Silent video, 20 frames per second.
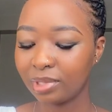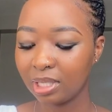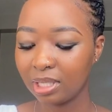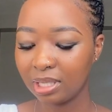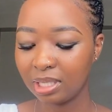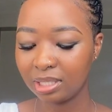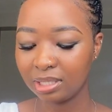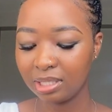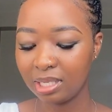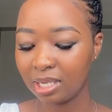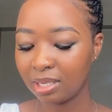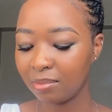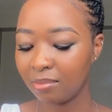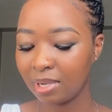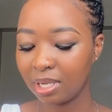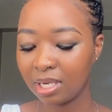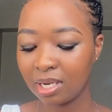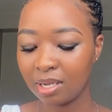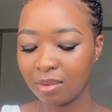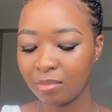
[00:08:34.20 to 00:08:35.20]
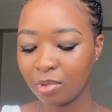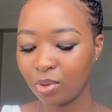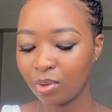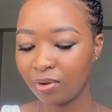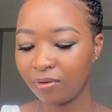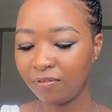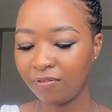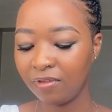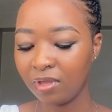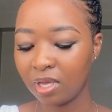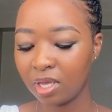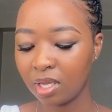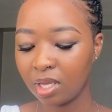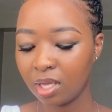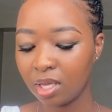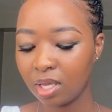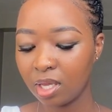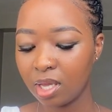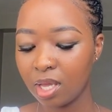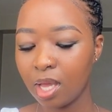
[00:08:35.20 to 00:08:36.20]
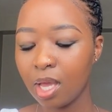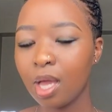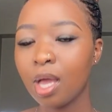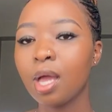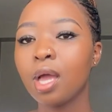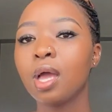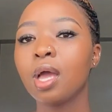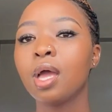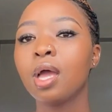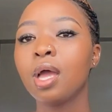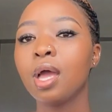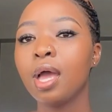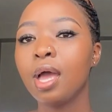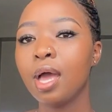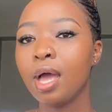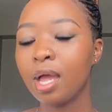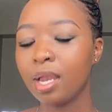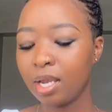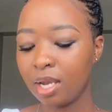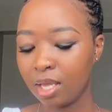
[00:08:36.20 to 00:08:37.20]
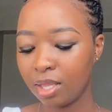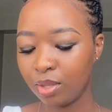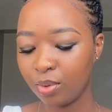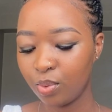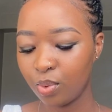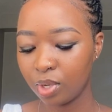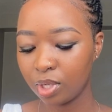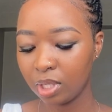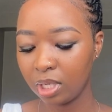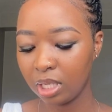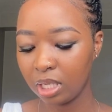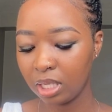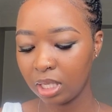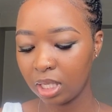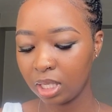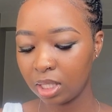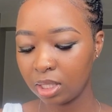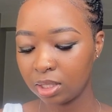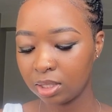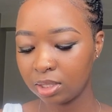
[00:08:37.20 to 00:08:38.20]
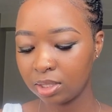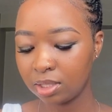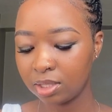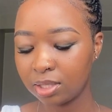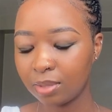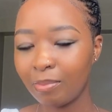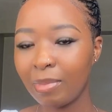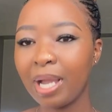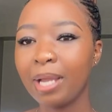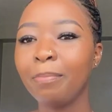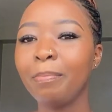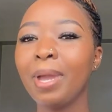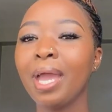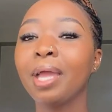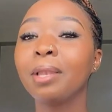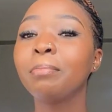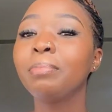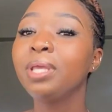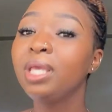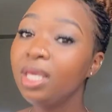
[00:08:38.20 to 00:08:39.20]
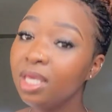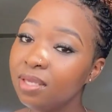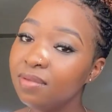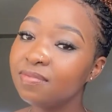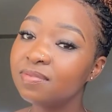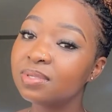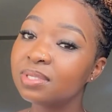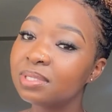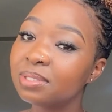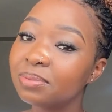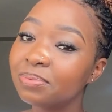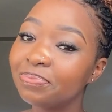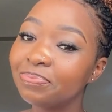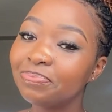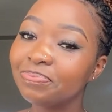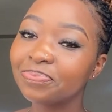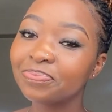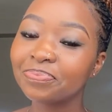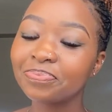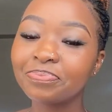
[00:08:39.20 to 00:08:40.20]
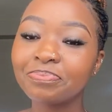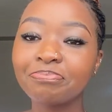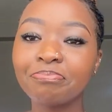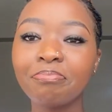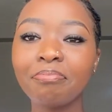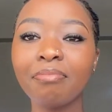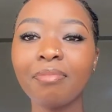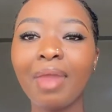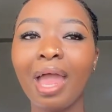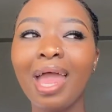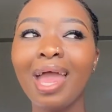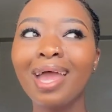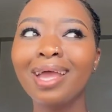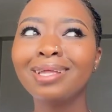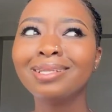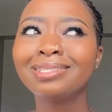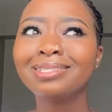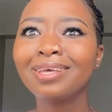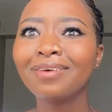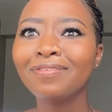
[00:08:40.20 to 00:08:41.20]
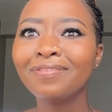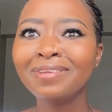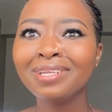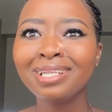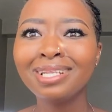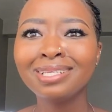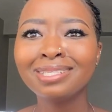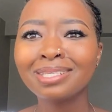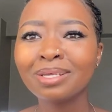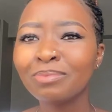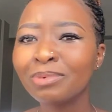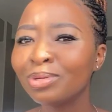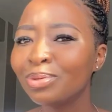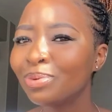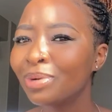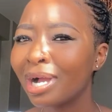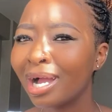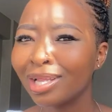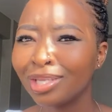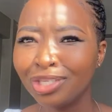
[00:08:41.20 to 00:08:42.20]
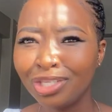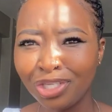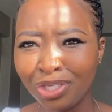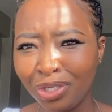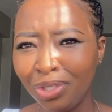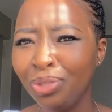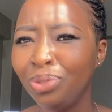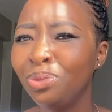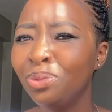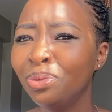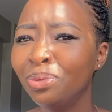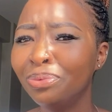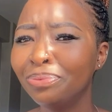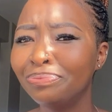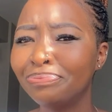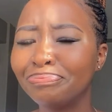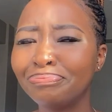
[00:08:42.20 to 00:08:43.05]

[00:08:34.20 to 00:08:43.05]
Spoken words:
That's like my number one fear. Another one is my pet peeves. Definitely someone who can't chew.